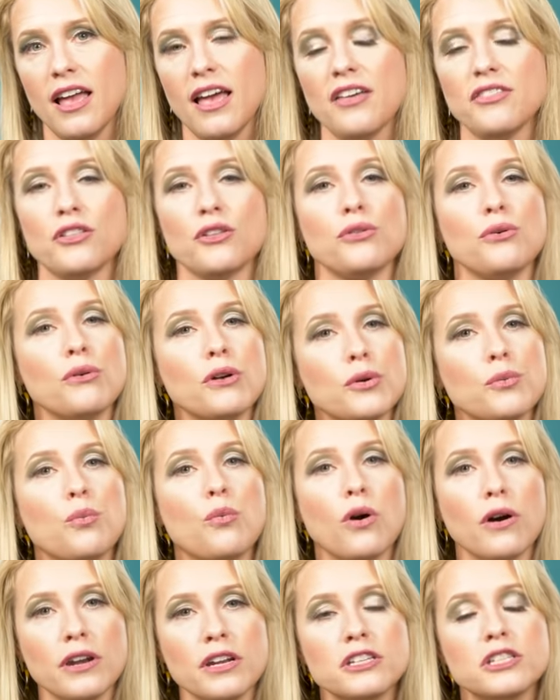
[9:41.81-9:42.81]
And the Lord
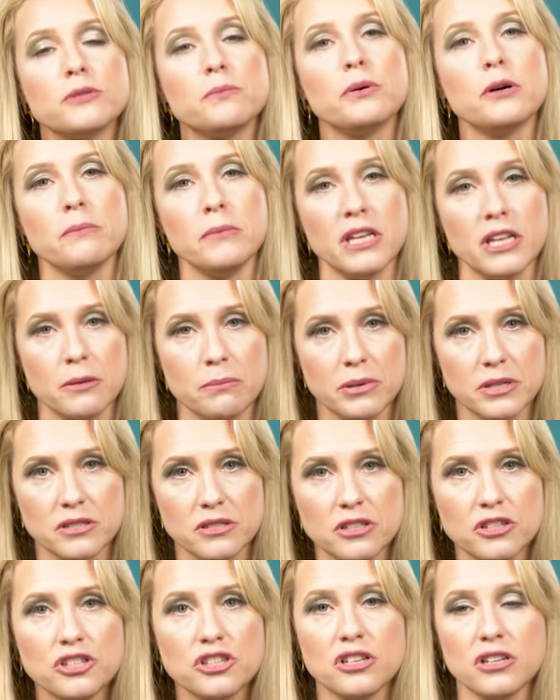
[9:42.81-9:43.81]
wanted to put me in a
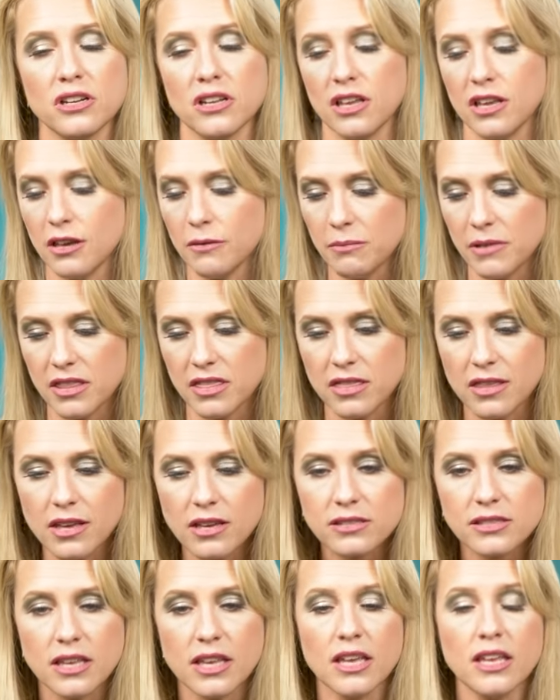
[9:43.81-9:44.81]
position and give me
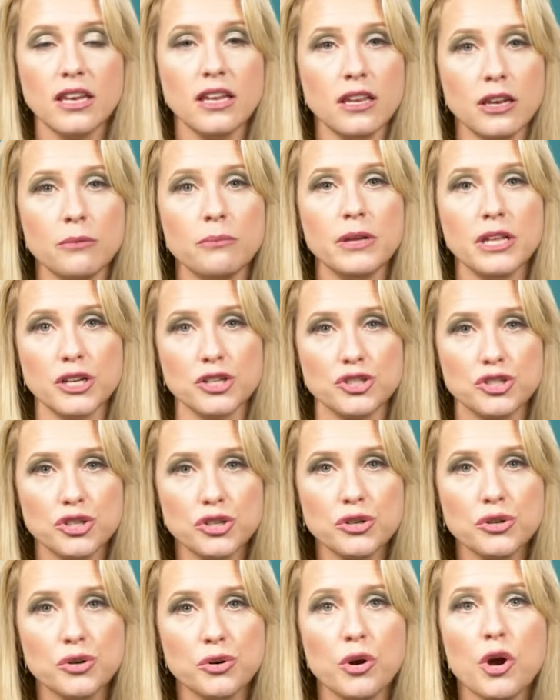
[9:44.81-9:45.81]
things that He needed me to
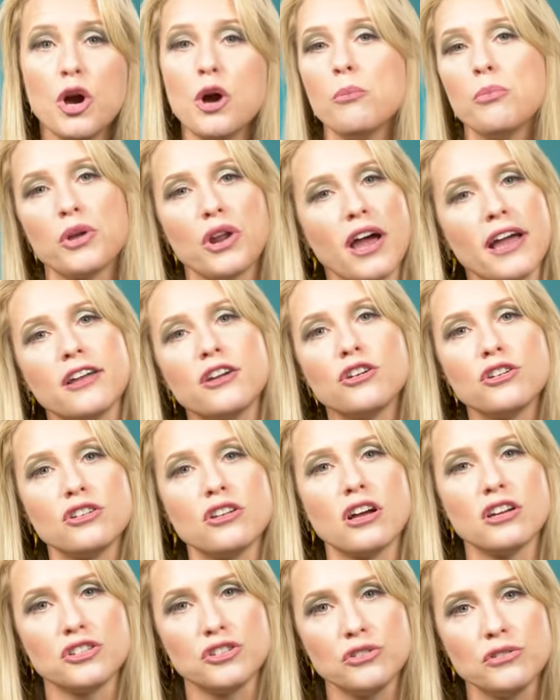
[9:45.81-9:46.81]
do, but I could
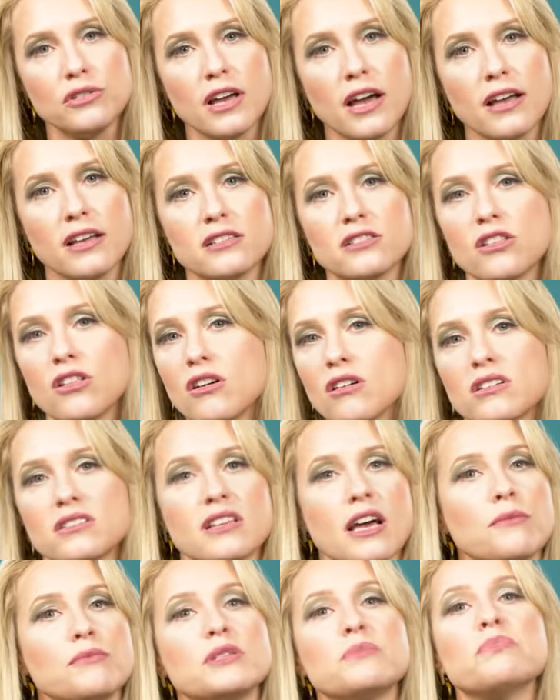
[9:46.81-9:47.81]
not do that as long
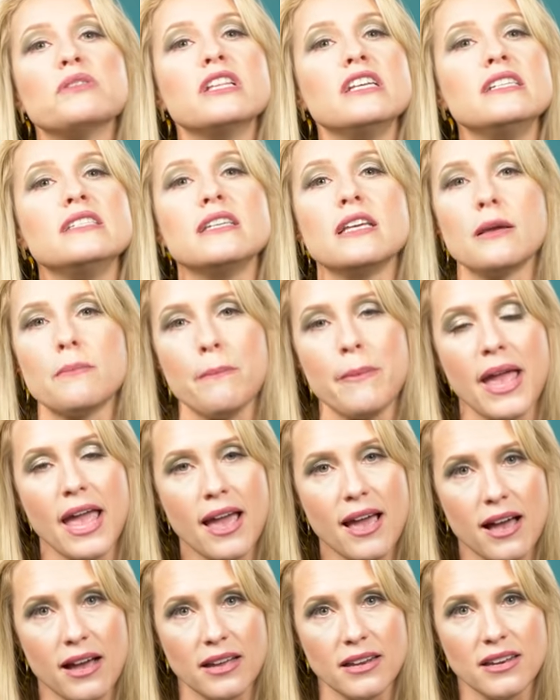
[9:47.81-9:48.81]
as I was pleasing
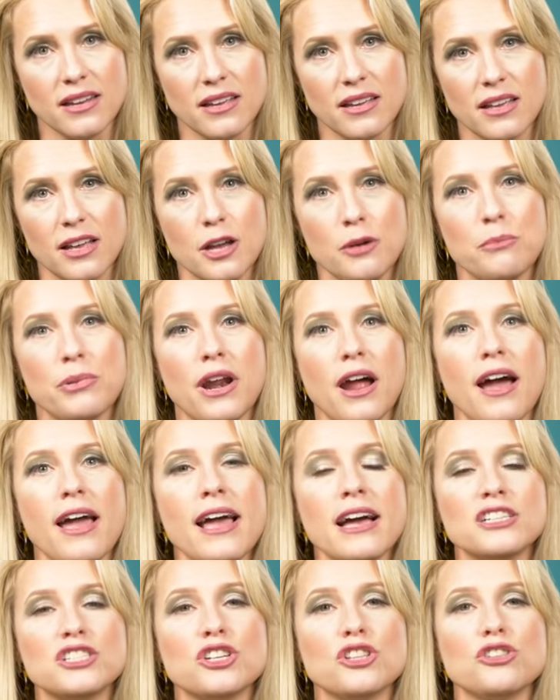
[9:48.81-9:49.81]
man. But I
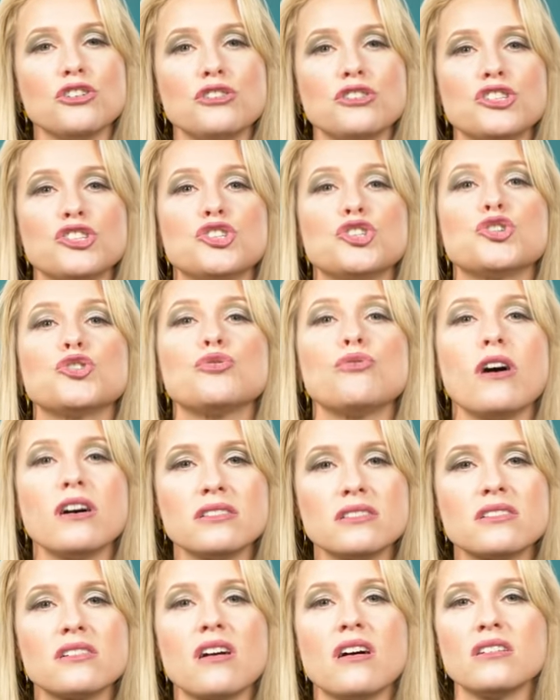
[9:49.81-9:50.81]
had to learn to
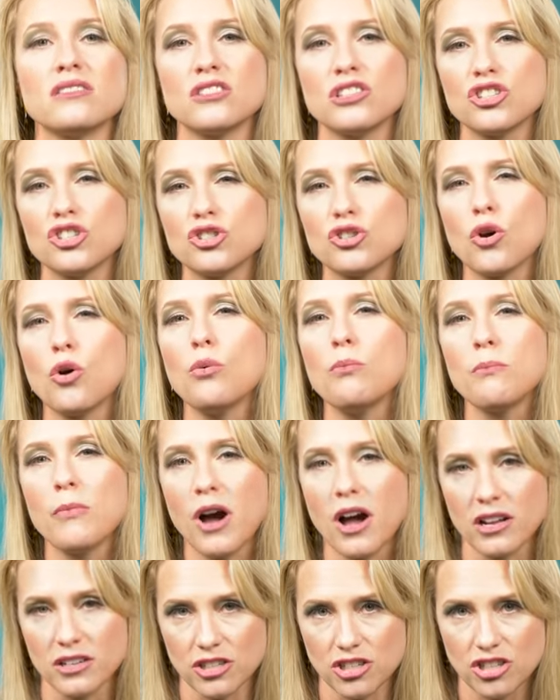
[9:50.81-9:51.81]
trust God so
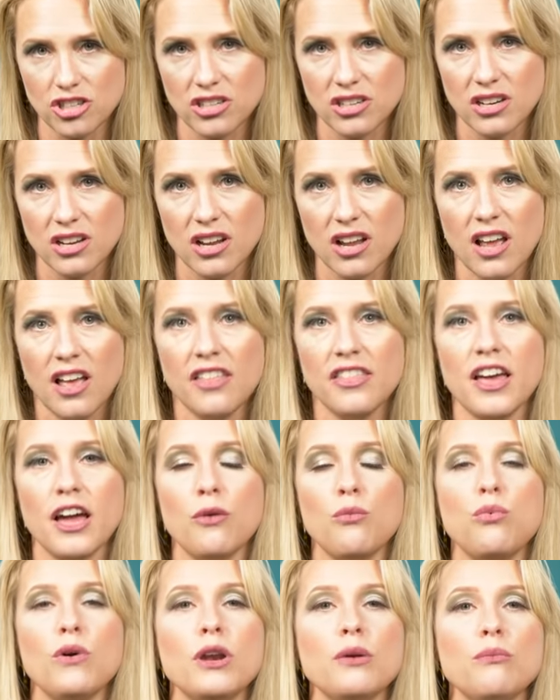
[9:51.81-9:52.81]
much
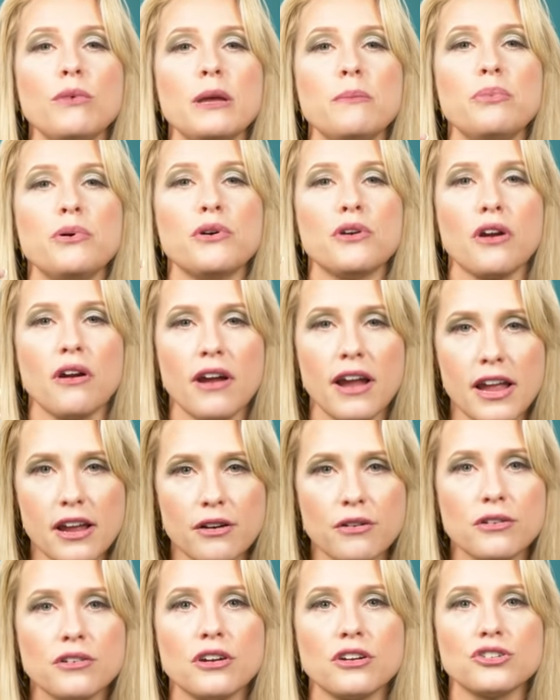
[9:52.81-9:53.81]
that when we put our
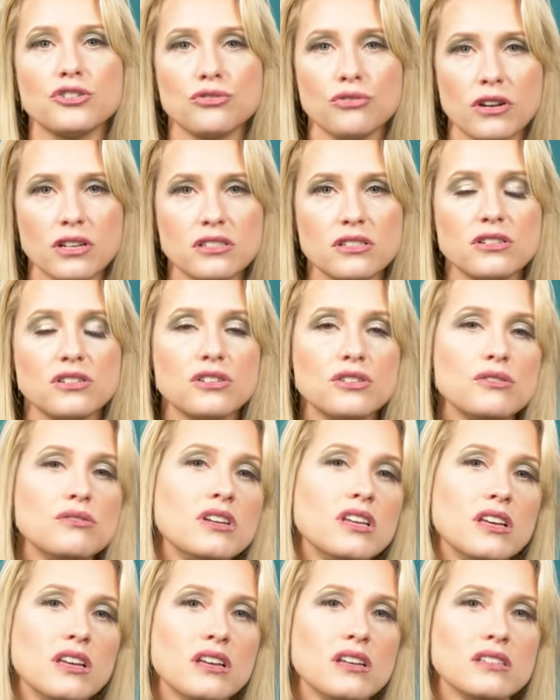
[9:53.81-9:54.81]
anchor and our trust in who
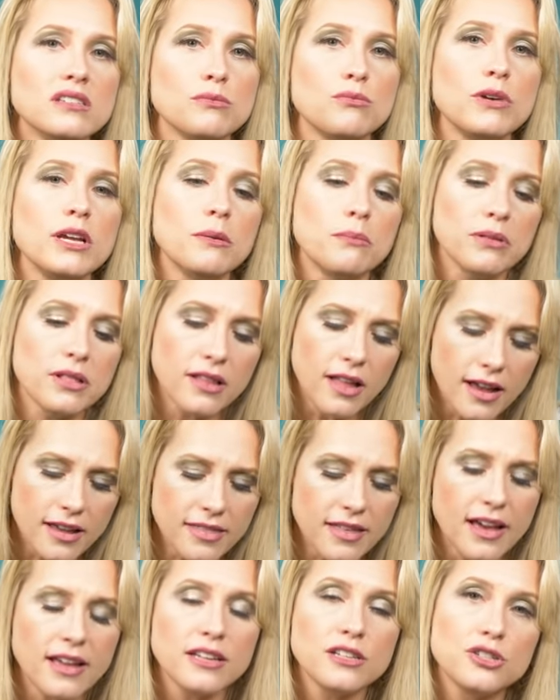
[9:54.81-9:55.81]
He is and we
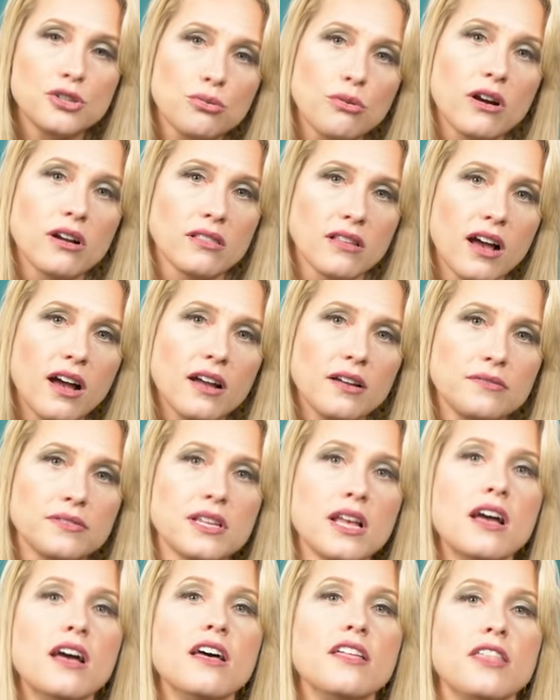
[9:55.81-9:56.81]
apply that into our
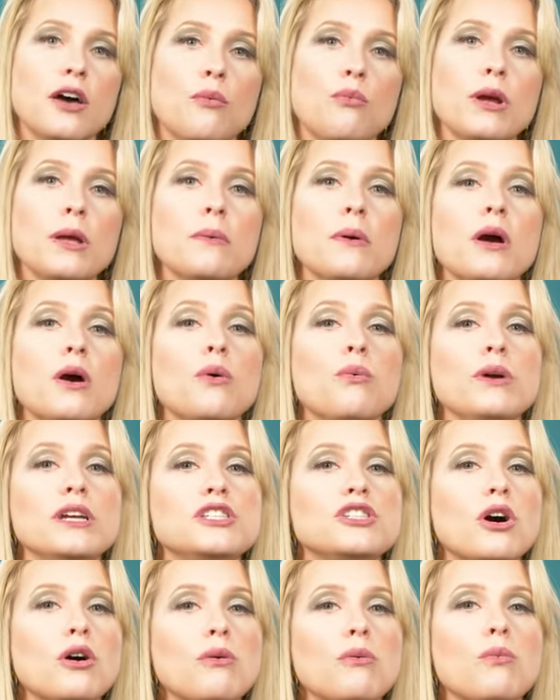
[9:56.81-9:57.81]
lives, that we, we
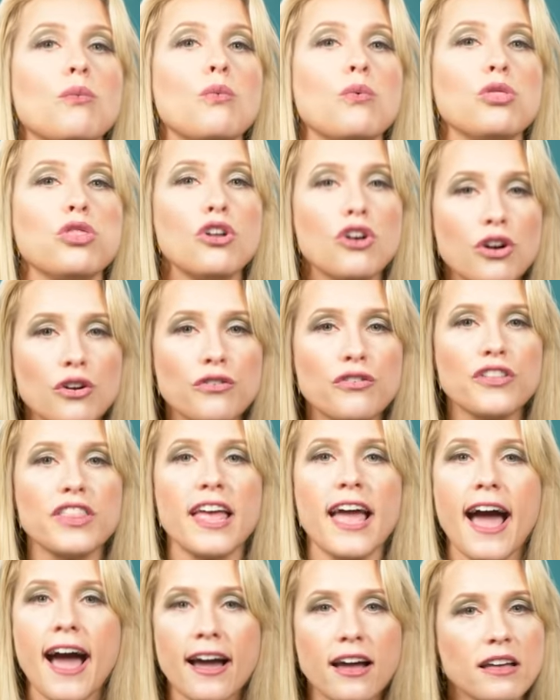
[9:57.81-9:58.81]
don't look for
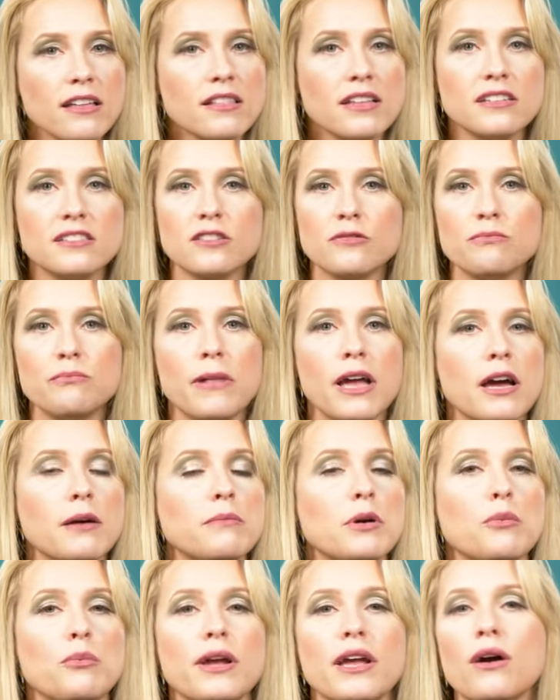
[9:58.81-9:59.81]
the accolades of
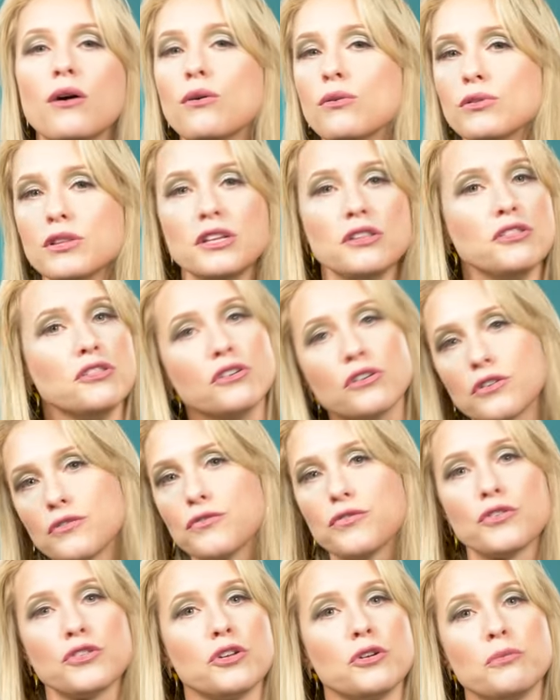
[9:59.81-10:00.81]
man, but we only look
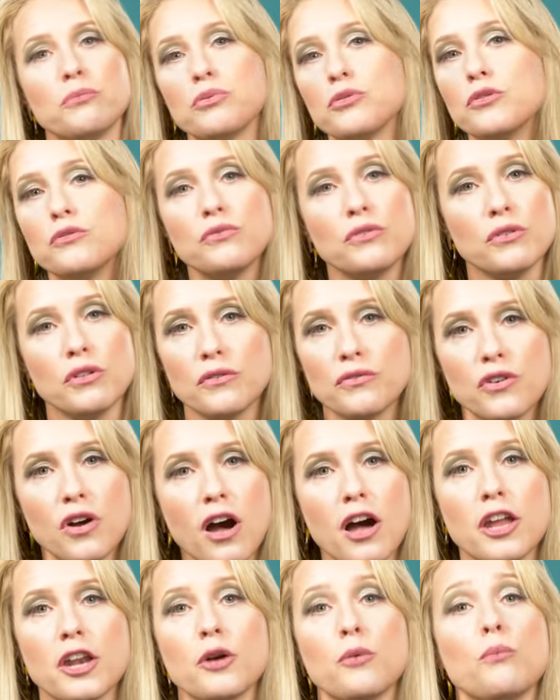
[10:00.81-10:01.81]
for the approval of
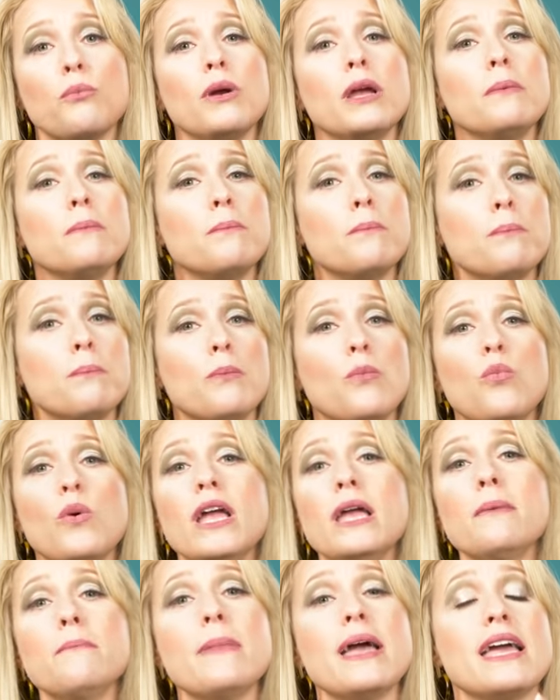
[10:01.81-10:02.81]
God and we,
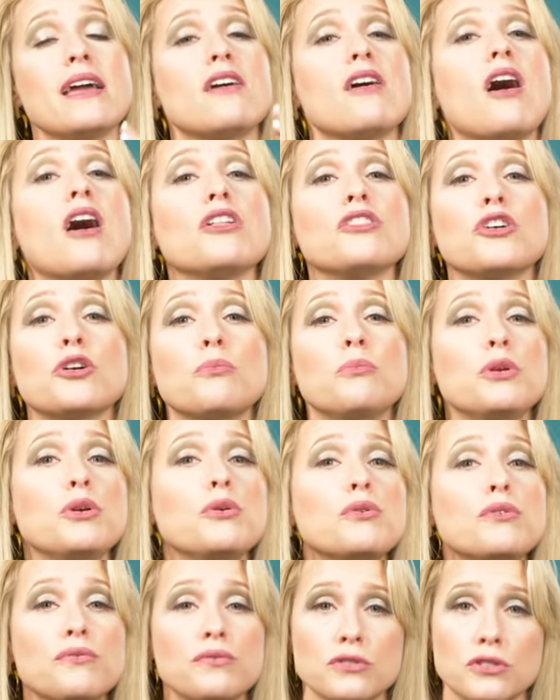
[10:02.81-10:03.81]
we make God look
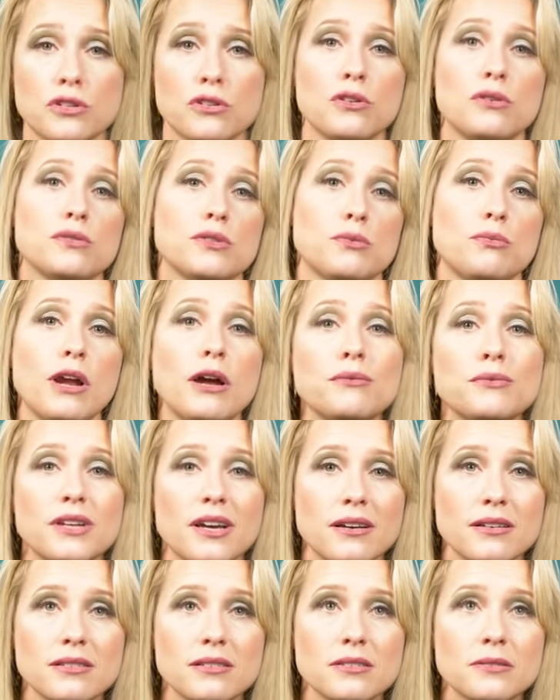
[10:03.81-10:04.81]
beautiful to those around
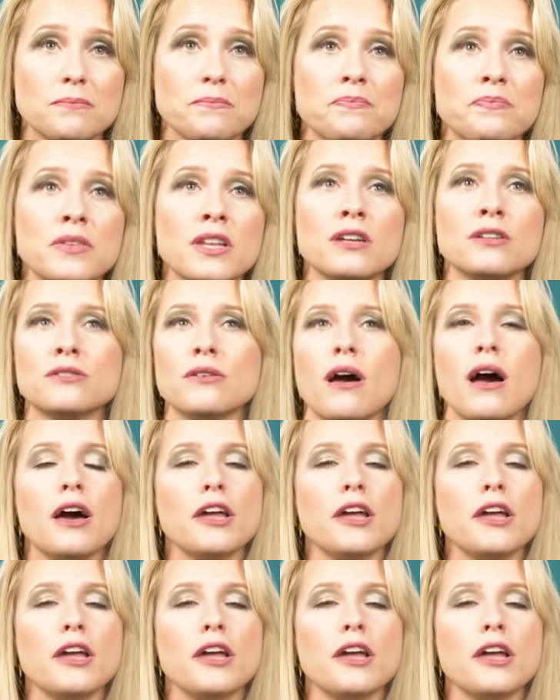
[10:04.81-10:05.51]
us. So,